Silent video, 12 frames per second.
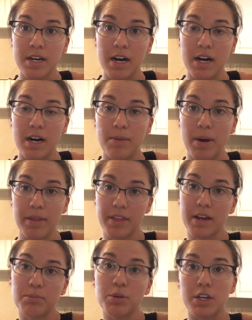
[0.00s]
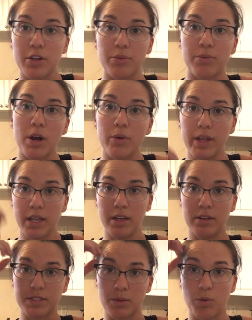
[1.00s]
I think I'm going to throw
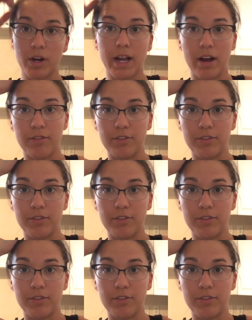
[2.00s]
in some workout